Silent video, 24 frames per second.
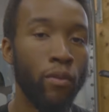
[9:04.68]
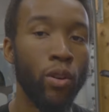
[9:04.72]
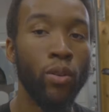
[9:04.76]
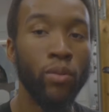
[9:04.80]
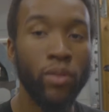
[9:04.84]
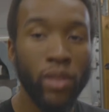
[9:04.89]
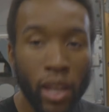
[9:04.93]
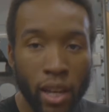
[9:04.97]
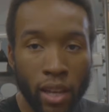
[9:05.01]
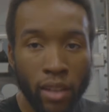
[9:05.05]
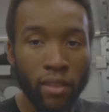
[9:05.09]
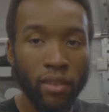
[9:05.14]

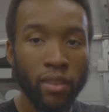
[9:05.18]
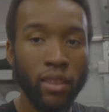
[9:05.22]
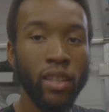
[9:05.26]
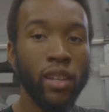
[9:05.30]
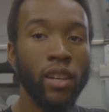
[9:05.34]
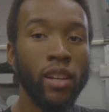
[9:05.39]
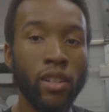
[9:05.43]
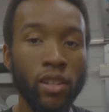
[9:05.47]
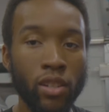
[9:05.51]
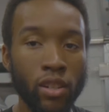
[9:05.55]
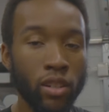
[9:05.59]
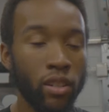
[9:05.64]
rotate the
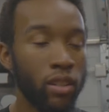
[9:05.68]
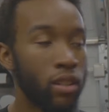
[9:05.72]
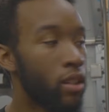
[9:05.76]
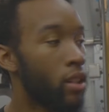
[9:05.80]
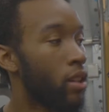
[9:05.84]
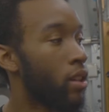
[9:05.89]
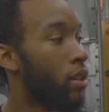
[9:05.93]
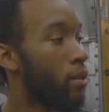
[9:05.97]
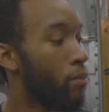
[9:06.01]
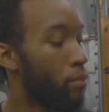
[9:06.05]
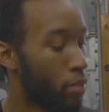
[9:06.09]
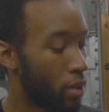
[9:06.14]
engine,
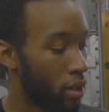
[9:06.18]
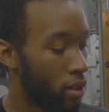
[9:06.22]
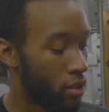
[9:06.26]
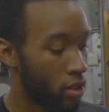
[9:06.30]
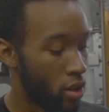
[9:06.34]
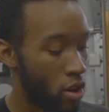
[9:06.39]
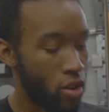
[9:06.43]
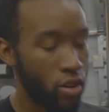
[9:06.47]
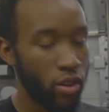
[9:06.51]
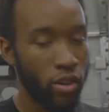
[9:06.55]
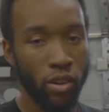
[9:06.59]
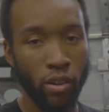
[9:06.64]
but
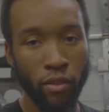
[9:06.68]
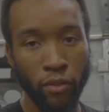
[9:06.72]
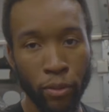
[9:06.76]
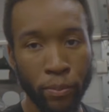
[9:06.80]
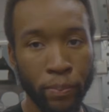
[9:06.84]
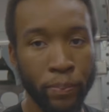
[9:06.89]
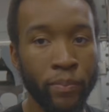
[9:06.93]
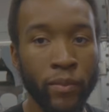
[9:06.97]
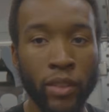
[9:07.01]
turn it over.